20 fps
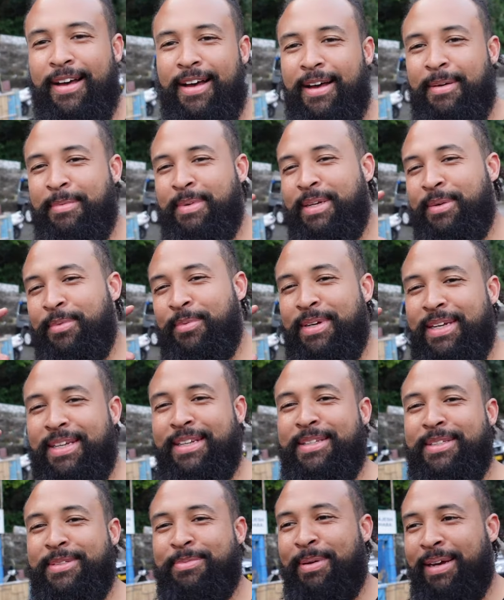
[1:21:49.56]
I'm in a
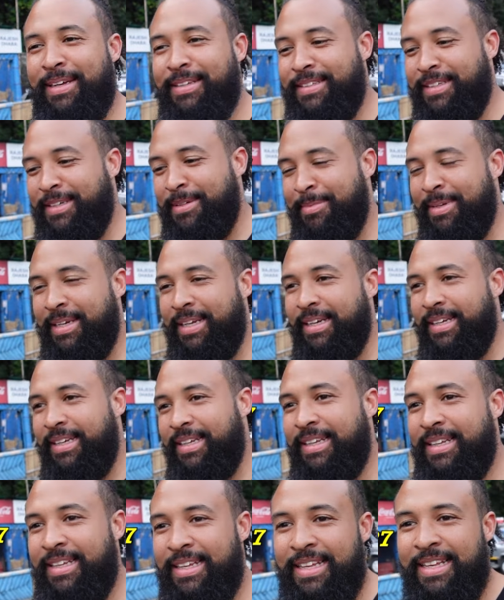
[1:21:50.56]
weird space at the minute.
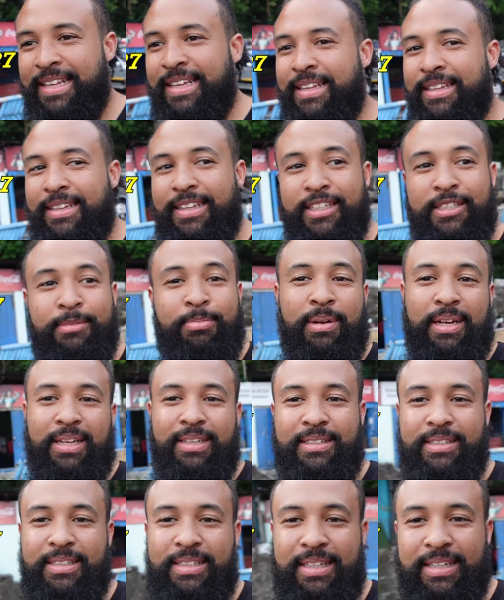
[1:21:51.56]
This
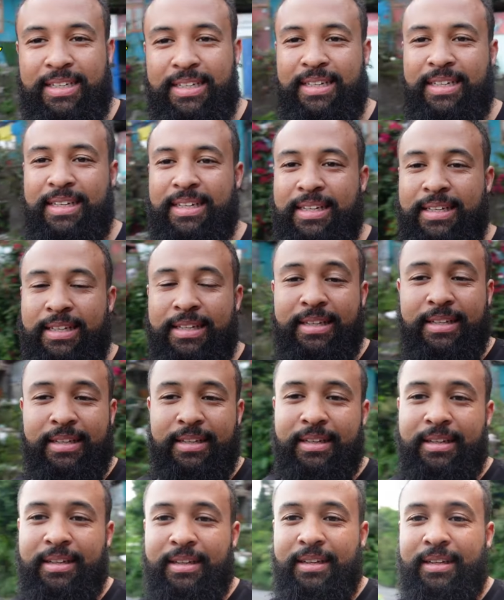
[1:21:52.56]
place
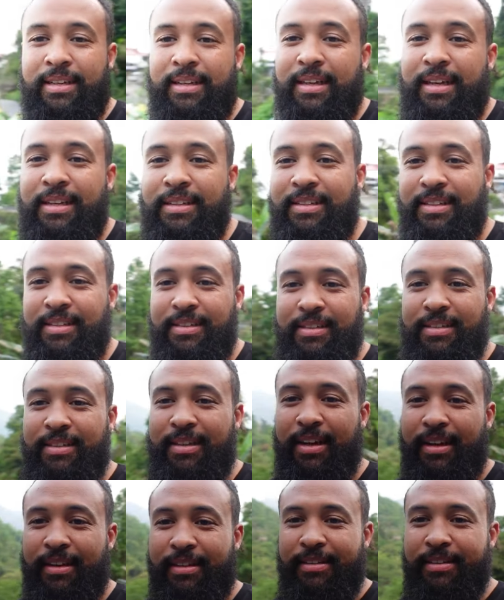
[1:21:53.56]
is
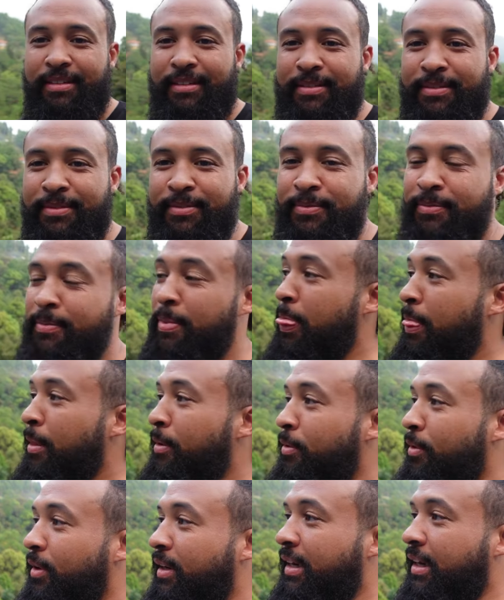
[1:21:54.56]
insane.
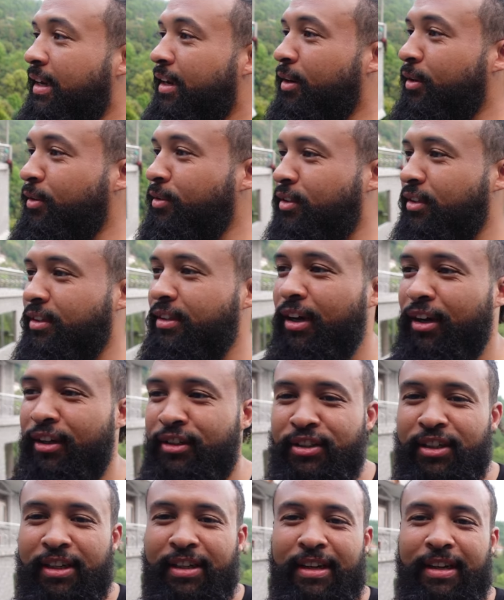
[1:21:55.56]
We're in the hills of
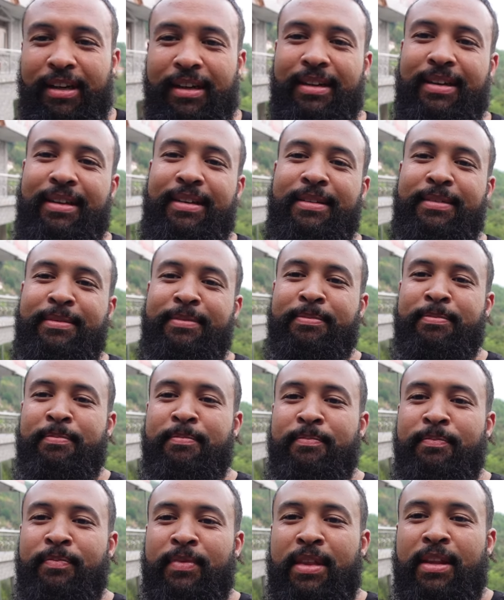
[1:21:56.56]
Darjeeling.
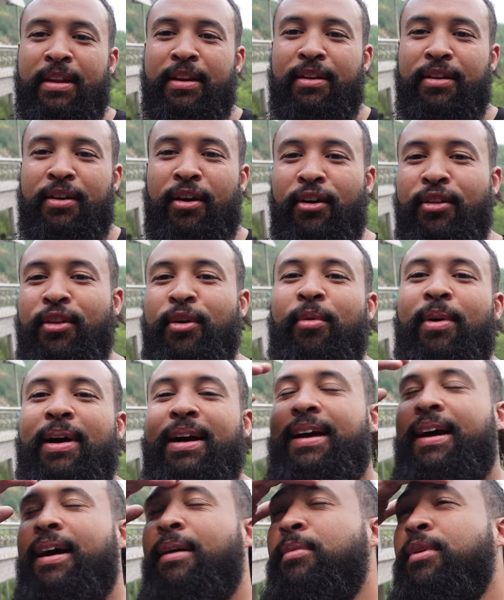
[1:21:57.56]
On the
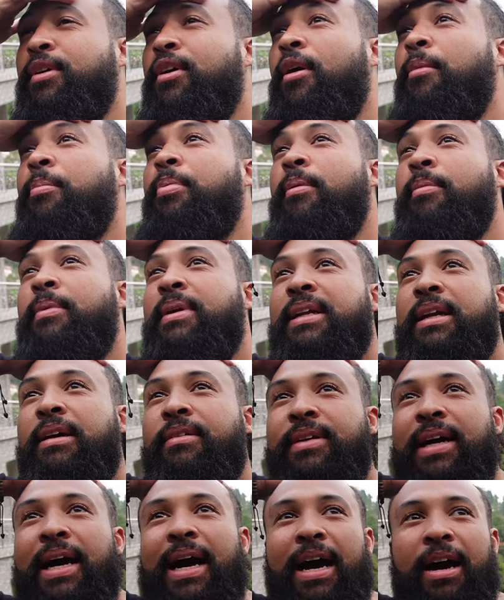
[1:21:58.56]
way up, we've got probably
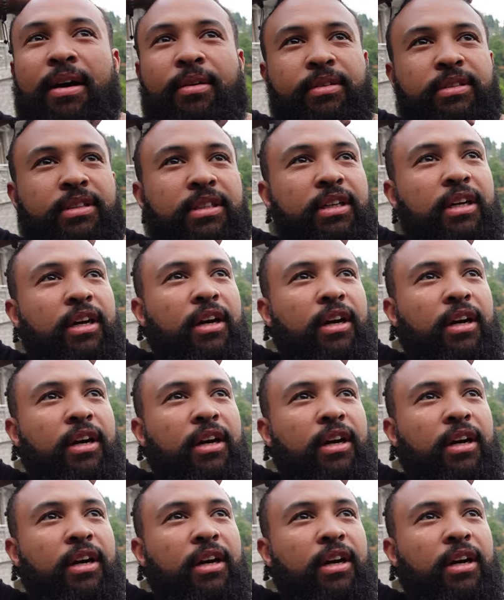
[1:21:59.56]
another hour to